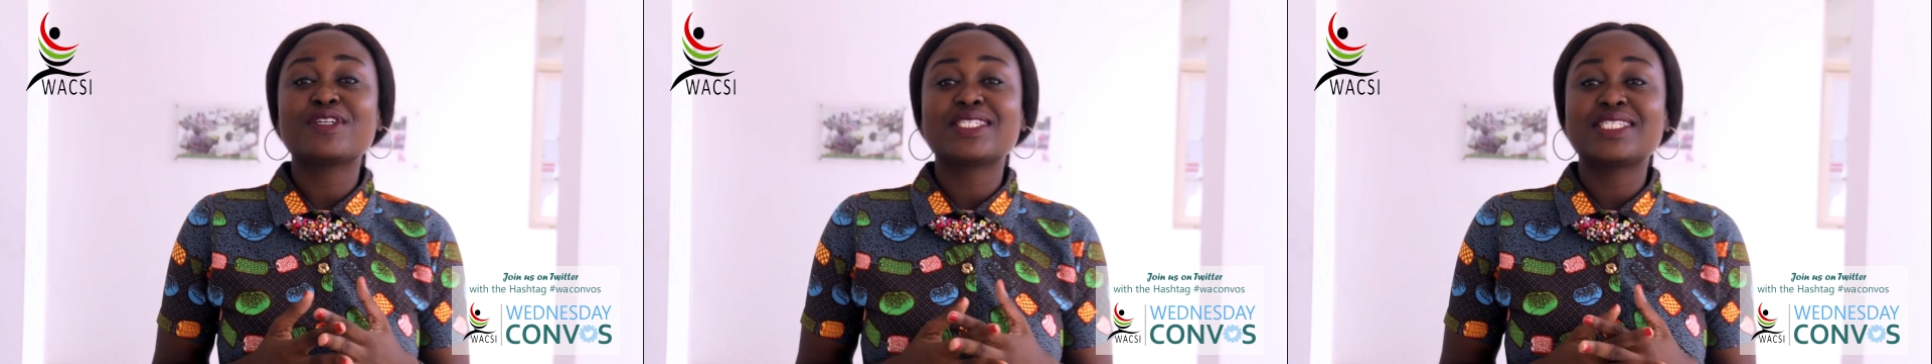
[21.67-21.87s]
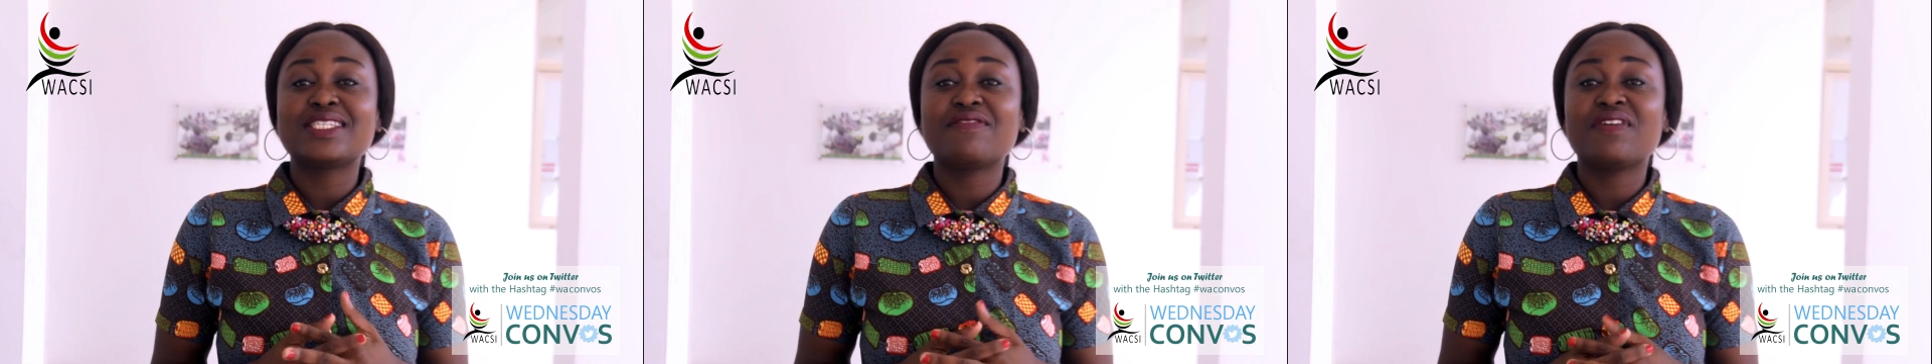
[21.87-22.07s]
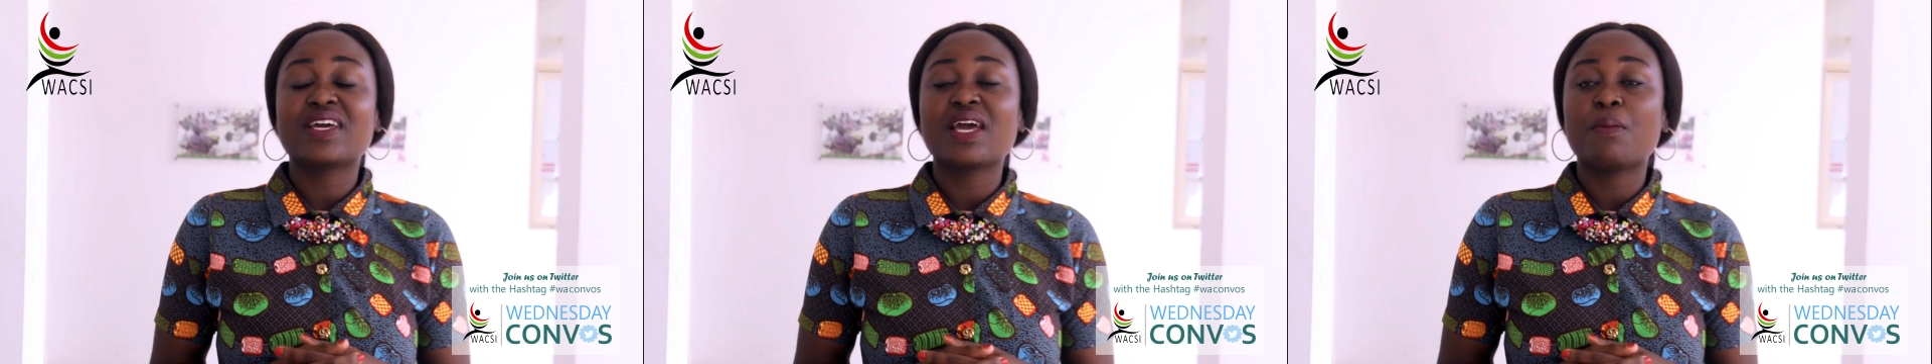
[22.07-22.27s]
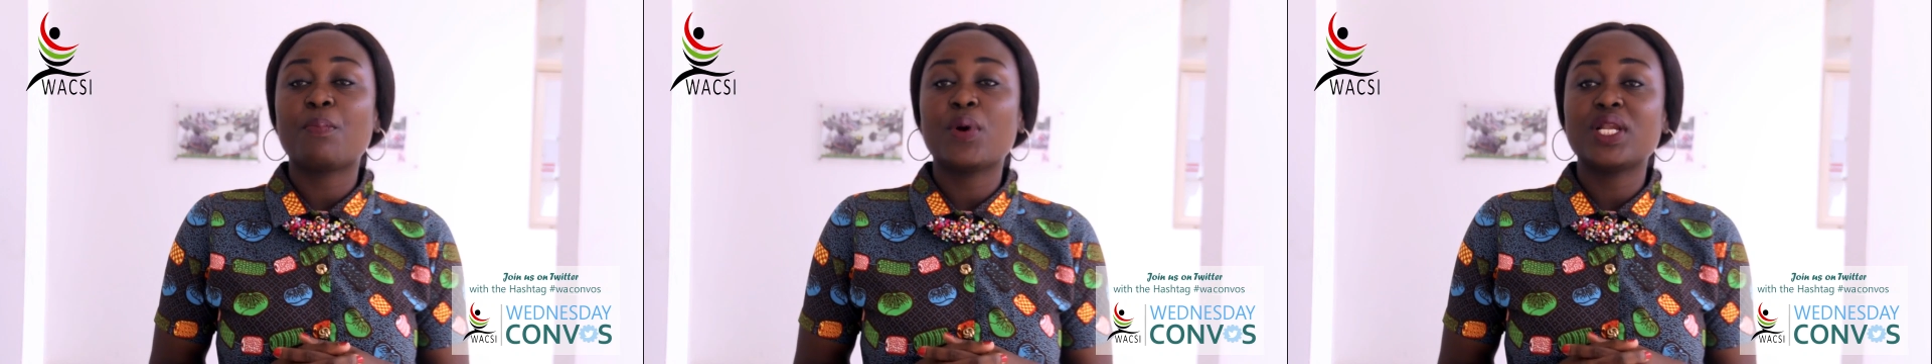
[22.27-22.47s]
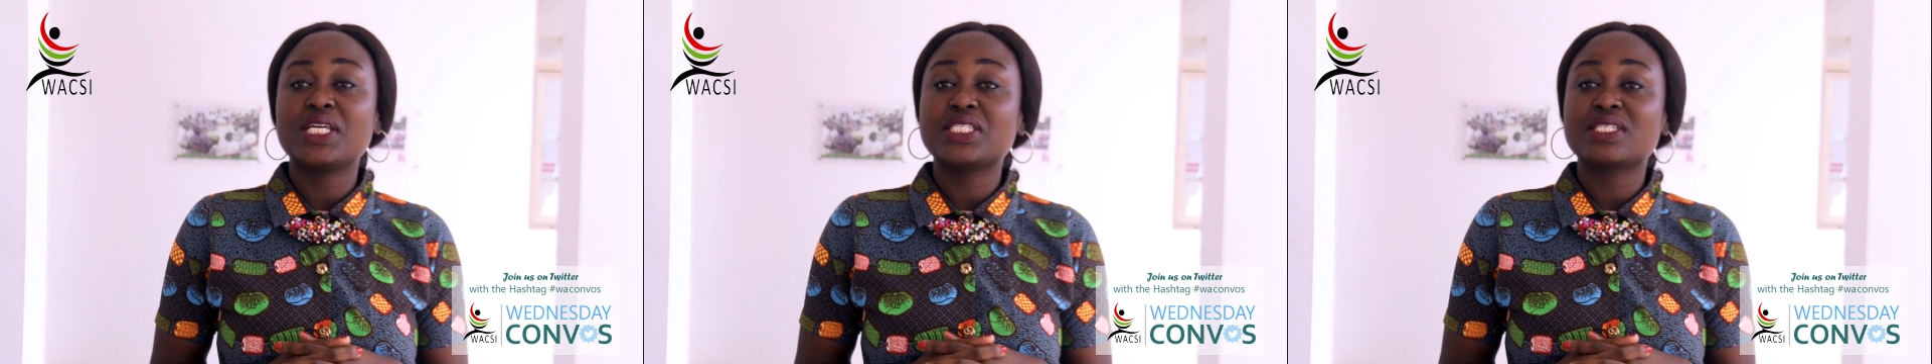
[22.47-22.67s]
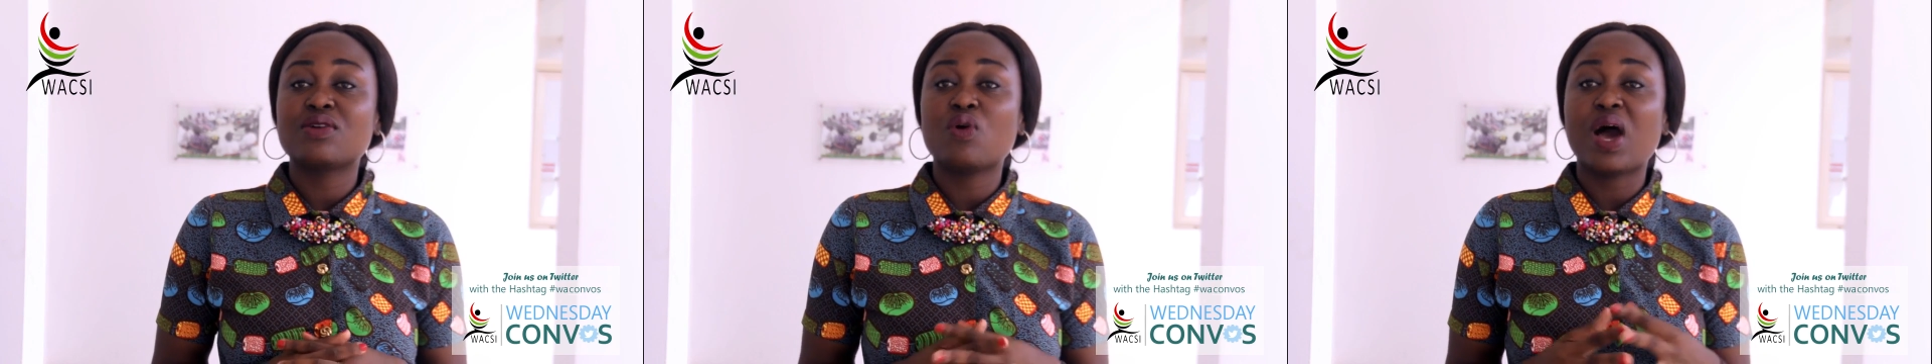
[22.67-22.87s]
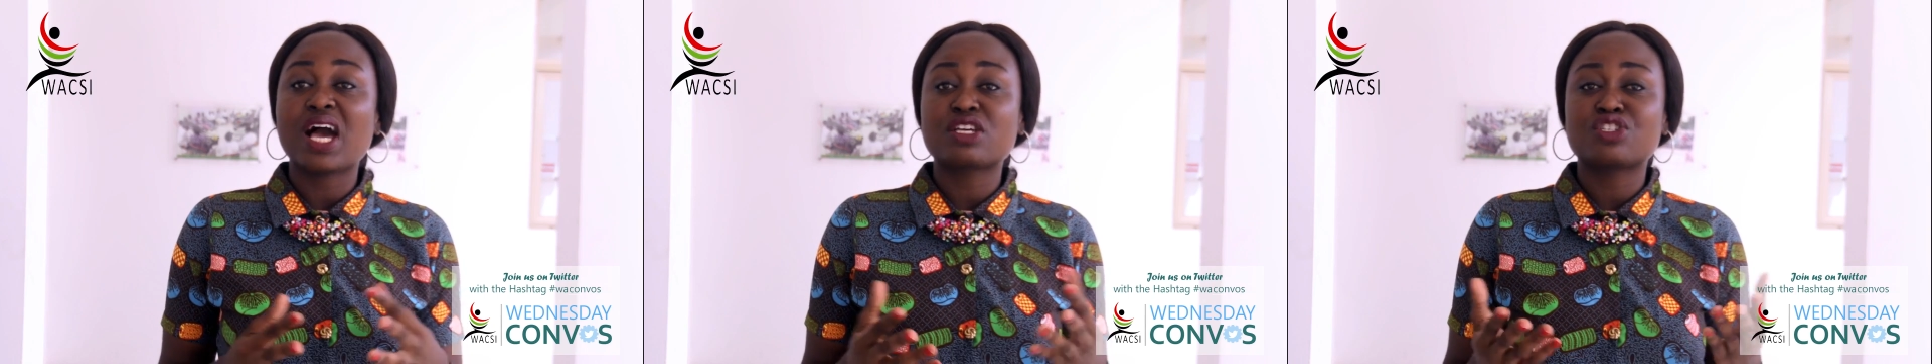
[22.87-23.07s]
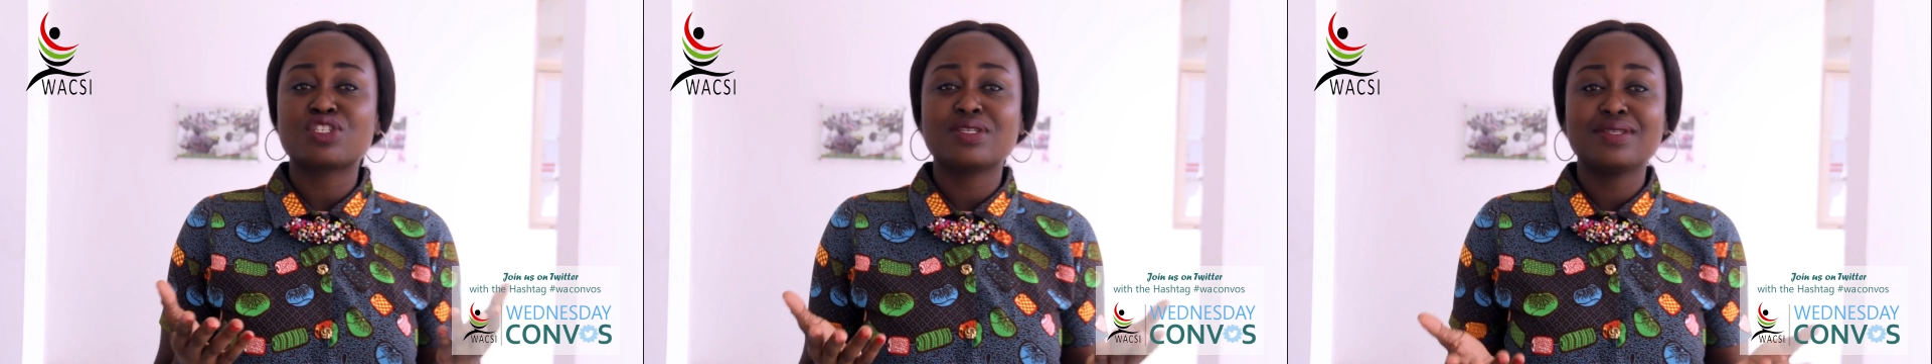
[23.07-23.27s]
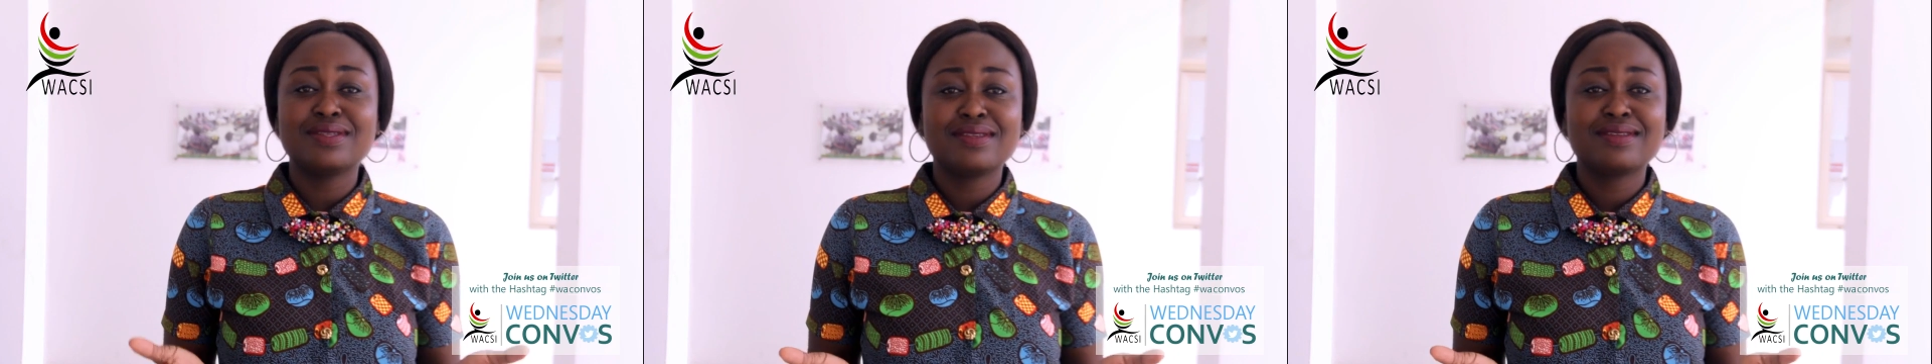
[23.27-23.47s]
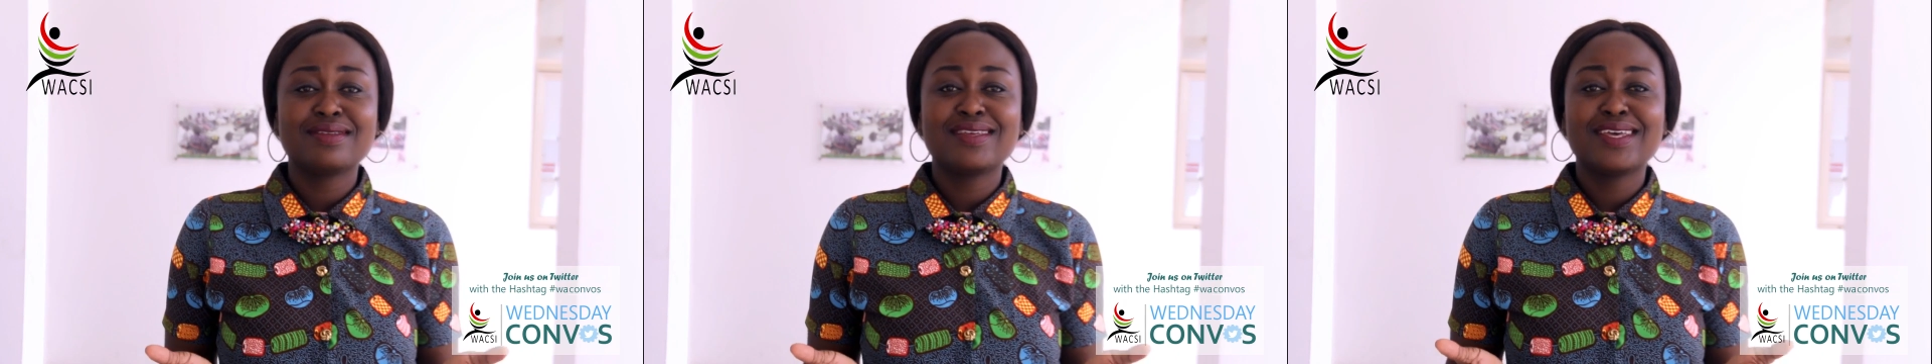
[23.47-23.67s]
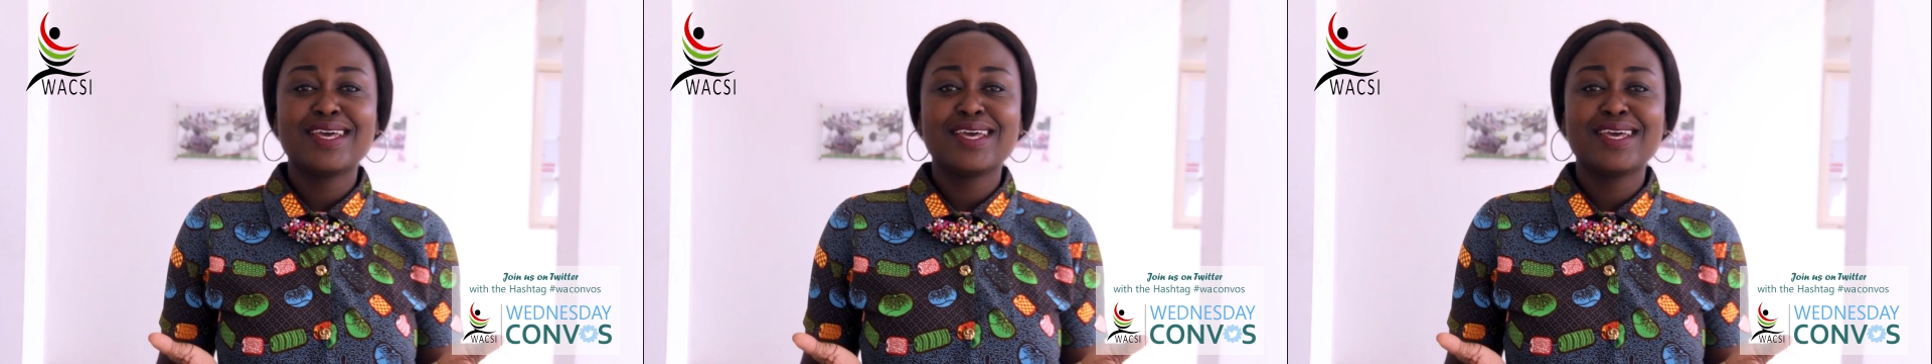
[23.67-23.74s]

civic and political action?